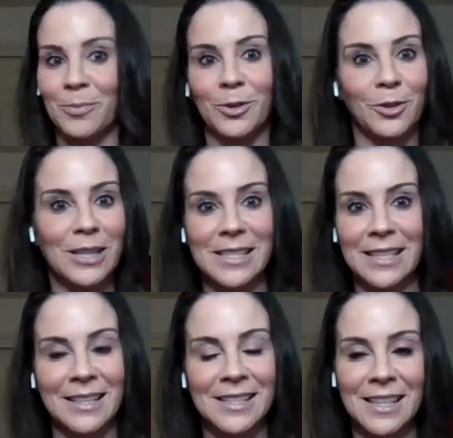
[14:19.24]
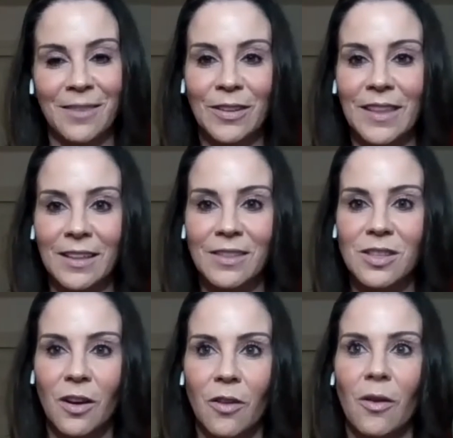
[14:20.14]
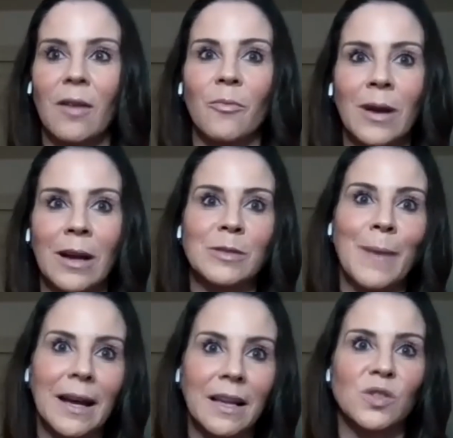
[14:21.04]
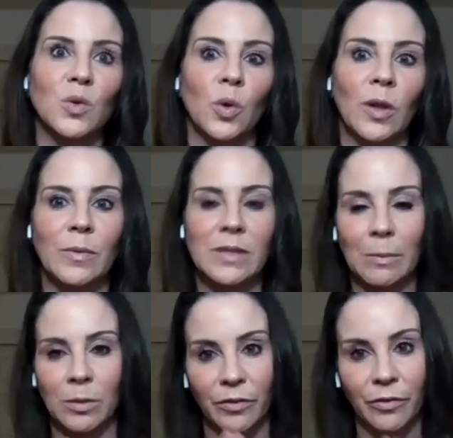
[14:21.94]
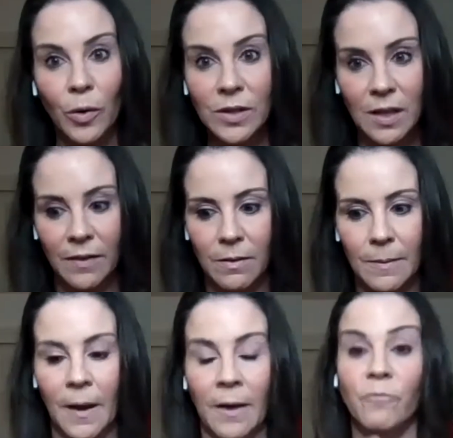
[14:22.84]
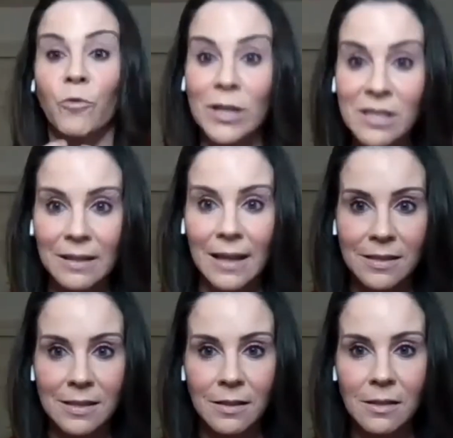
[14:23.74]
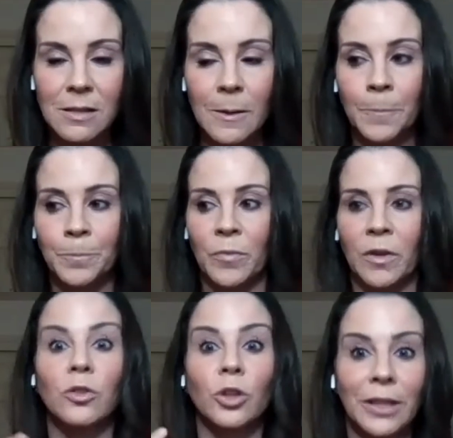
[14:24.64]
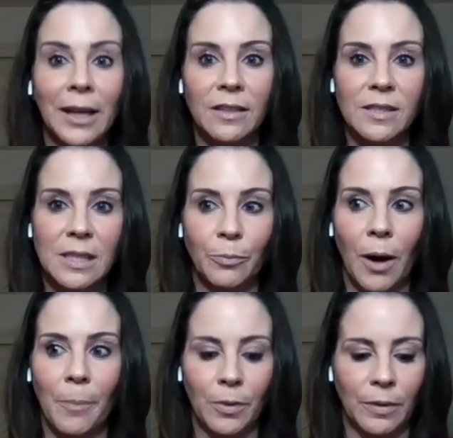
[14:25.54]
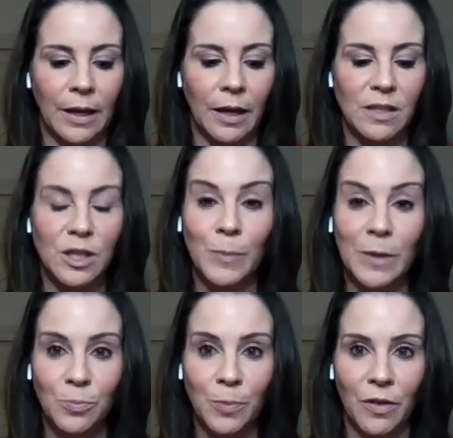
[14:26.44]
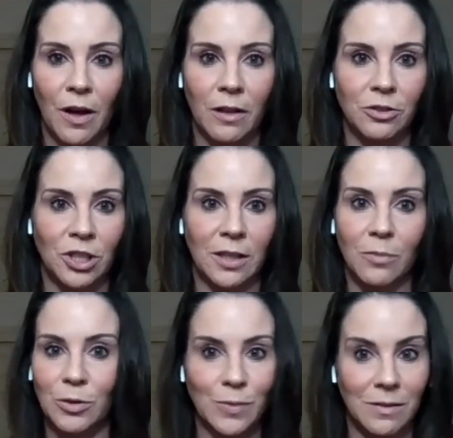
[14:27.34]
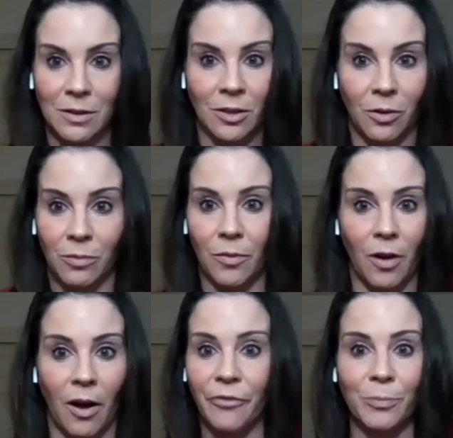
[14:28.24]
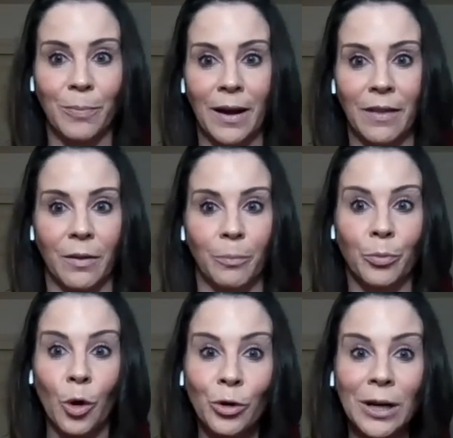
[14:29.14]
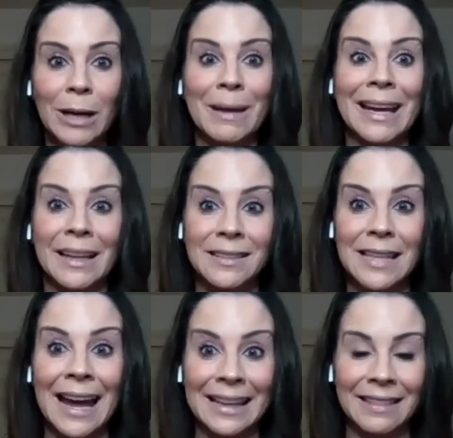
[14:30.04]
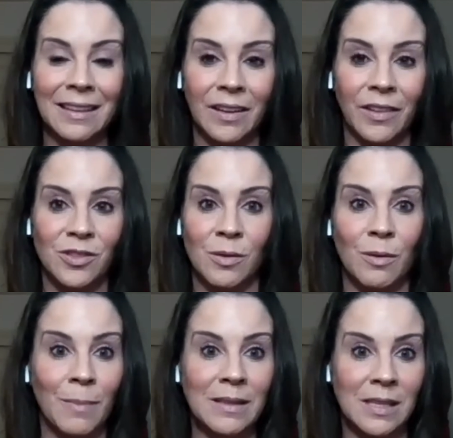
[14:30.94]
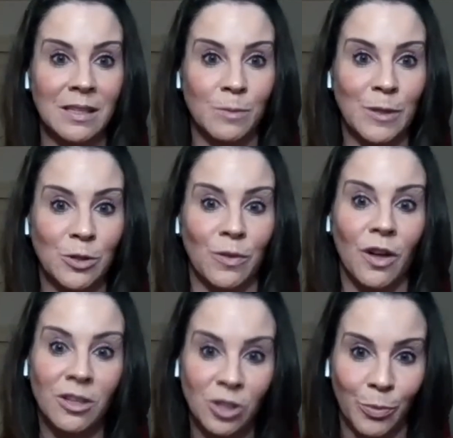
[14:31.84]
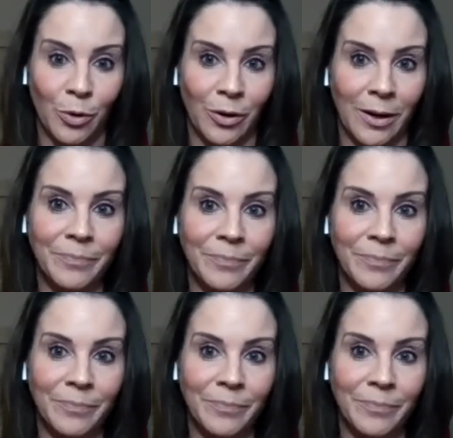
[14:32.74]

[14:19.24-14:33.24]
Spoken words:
craziness and everything. So when I was back at school, I was able to focus on voice lessons, learning how to sing properly, speech pathology, which was, offered by the program. And at Ithaca, there's an amazing speech pathology program.